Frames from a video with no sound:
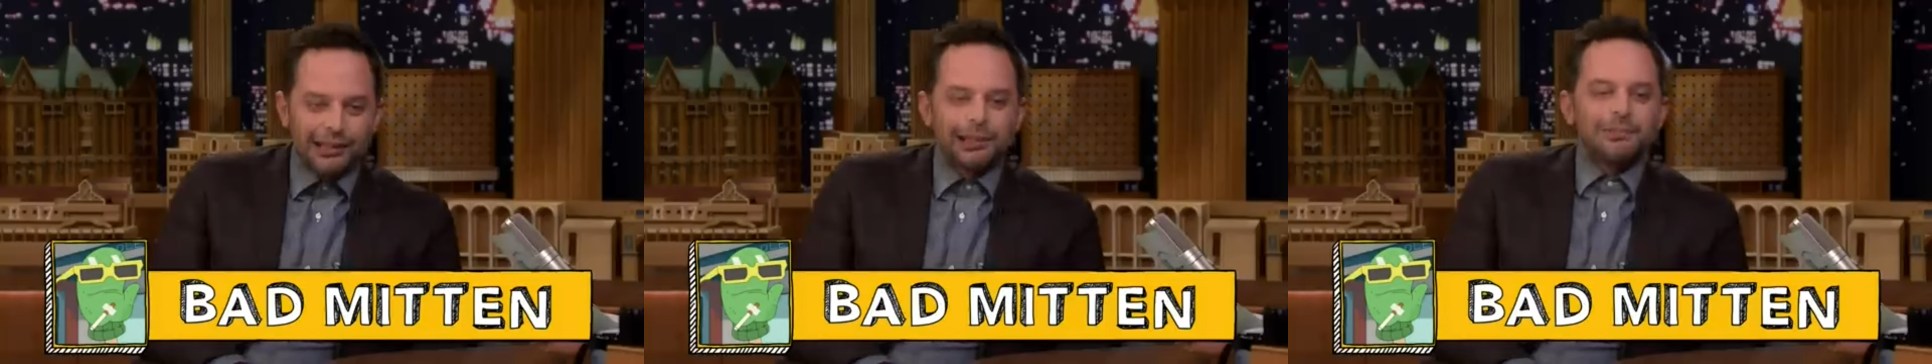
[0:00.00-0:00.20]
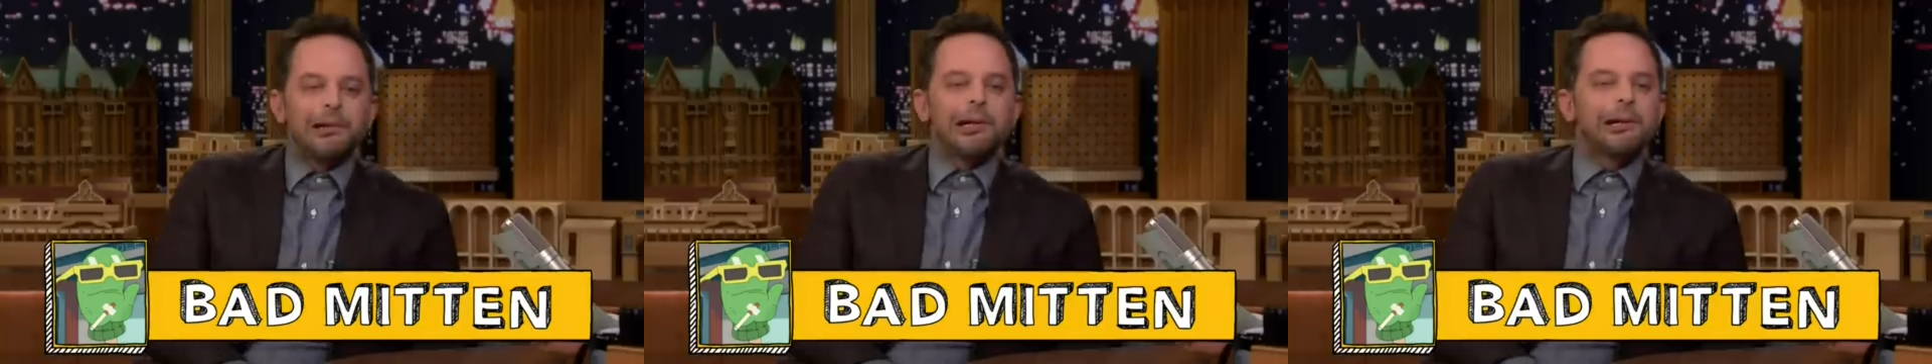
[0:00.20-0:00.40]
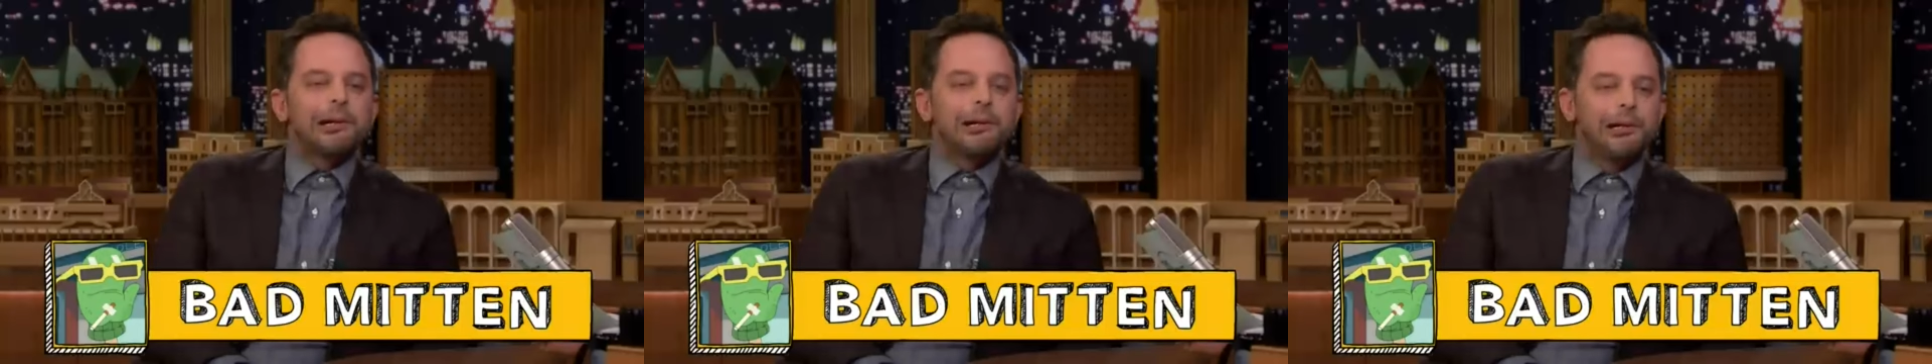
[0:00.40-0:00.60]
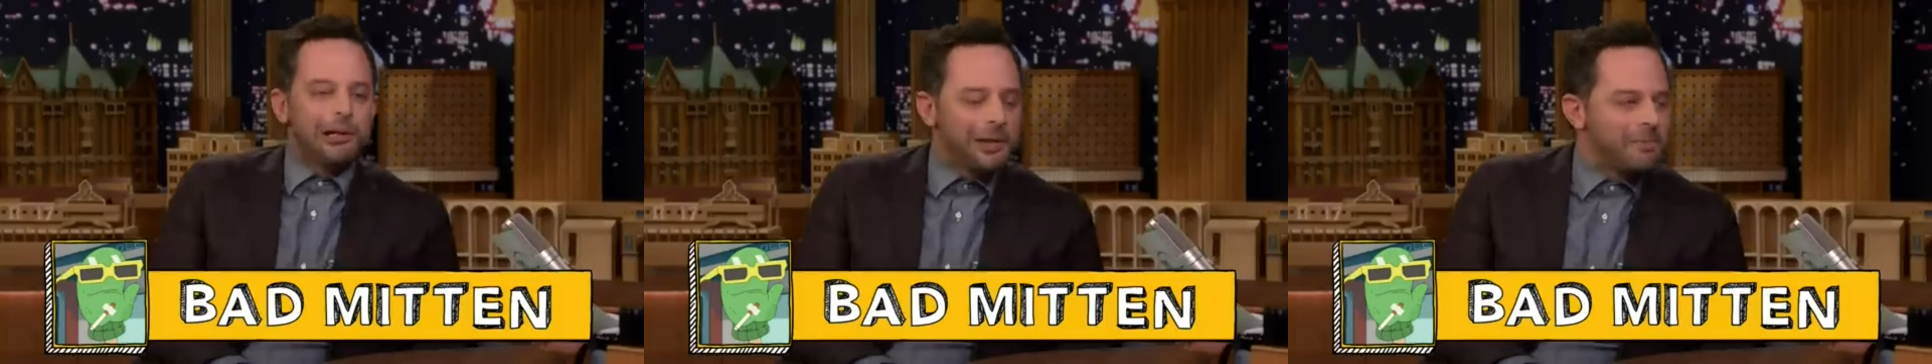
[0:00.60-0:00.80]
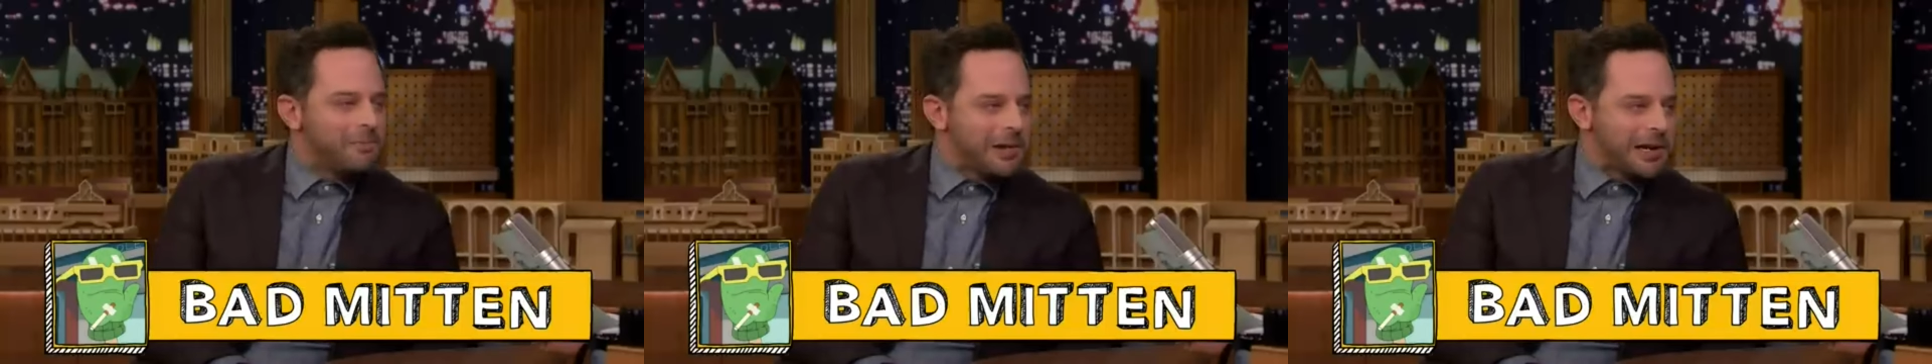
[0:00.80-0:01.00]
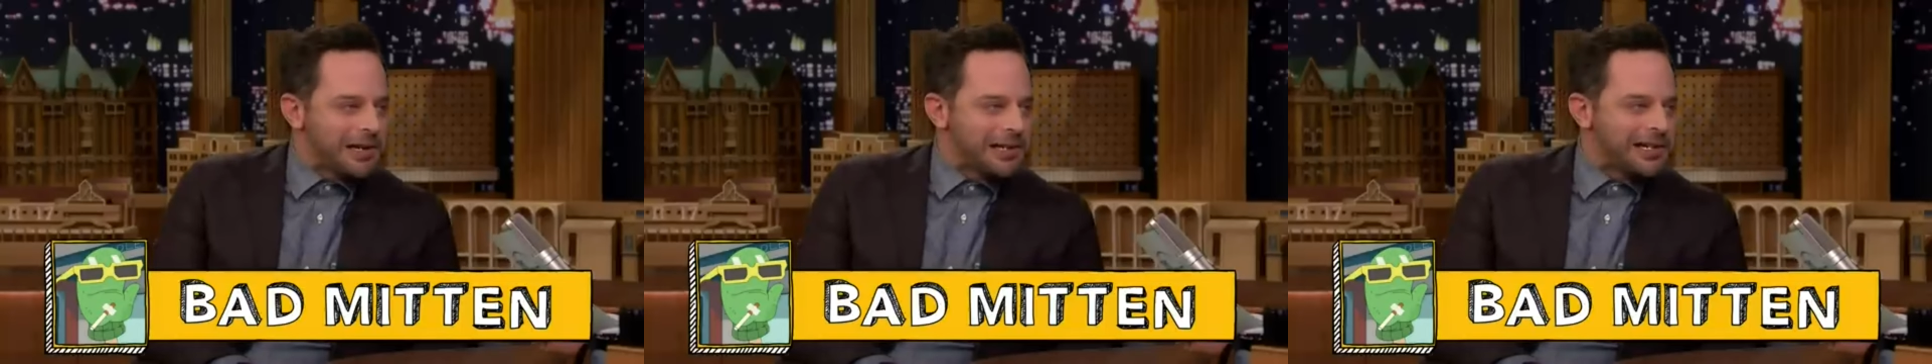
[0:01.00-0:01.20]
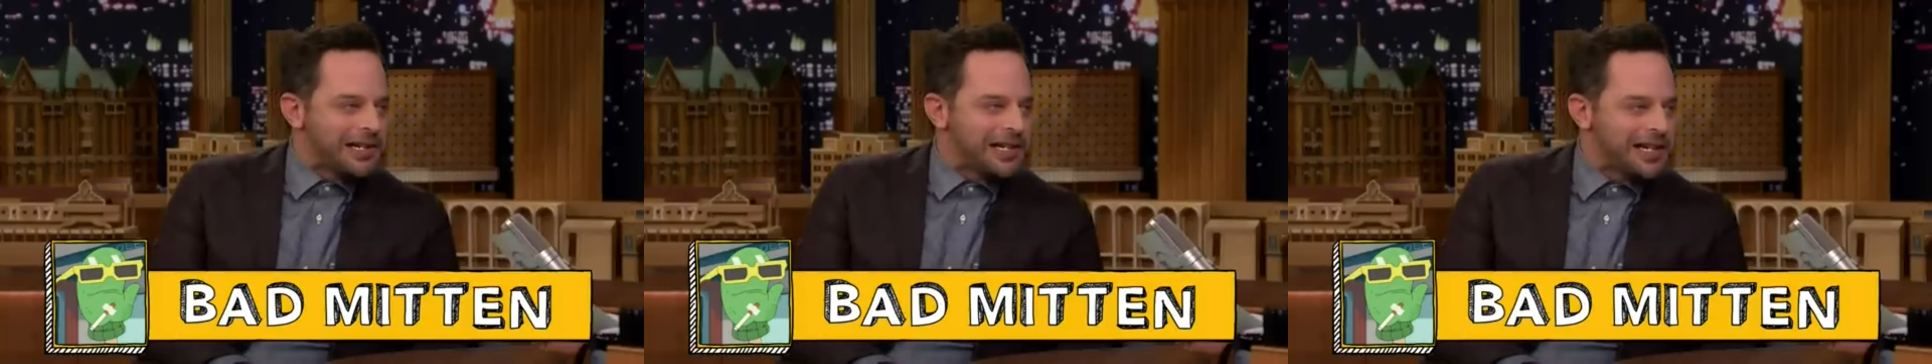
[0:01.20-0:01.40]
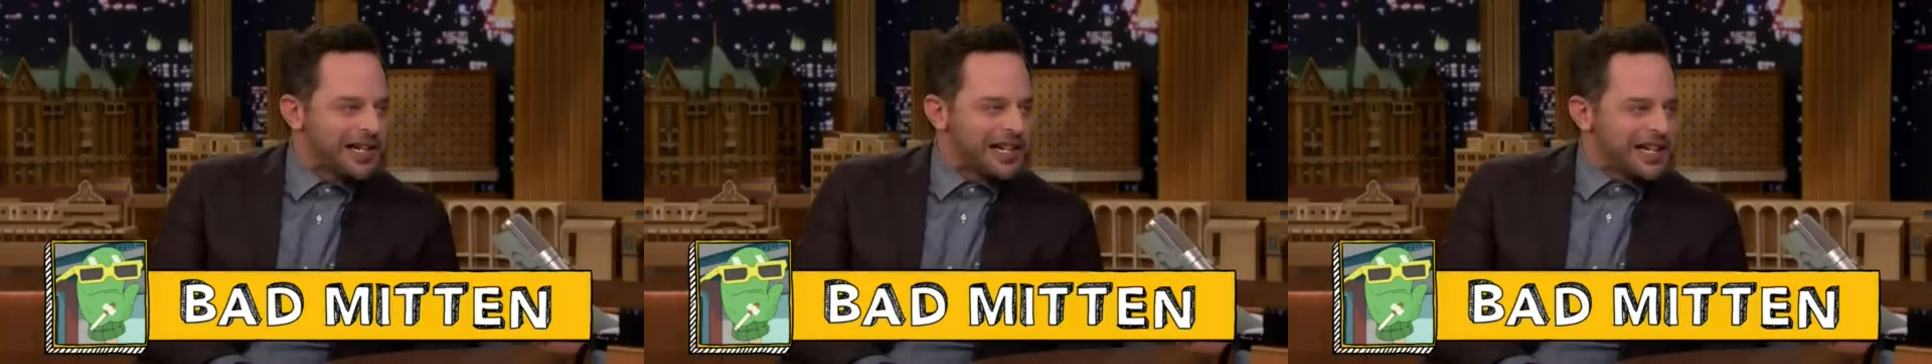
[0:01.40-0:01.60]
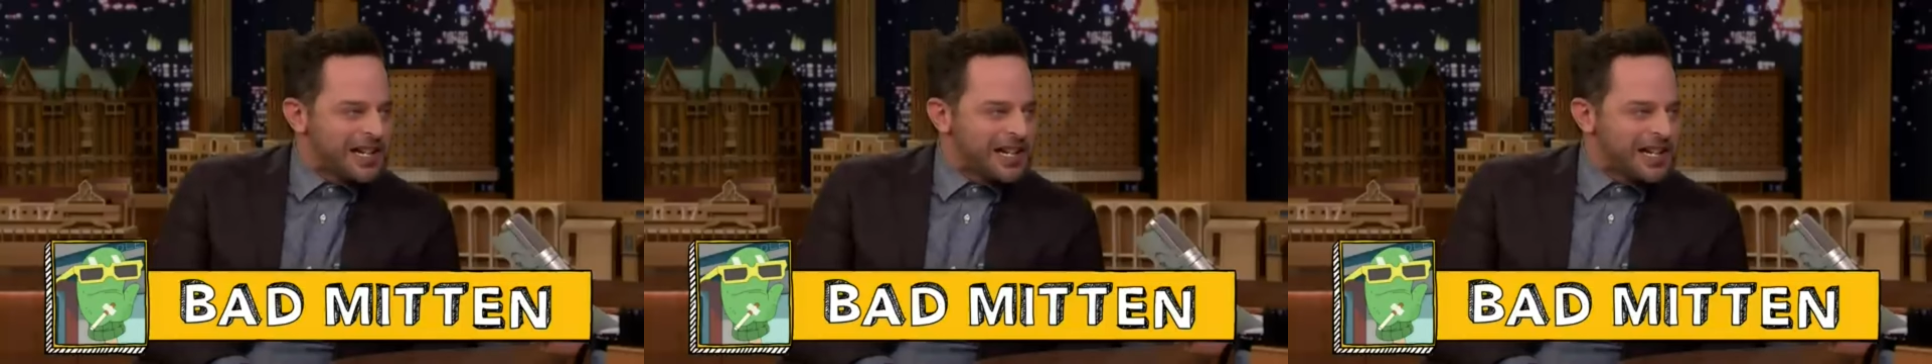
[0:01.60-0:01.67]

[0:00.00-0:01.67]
I'm not a good mitten.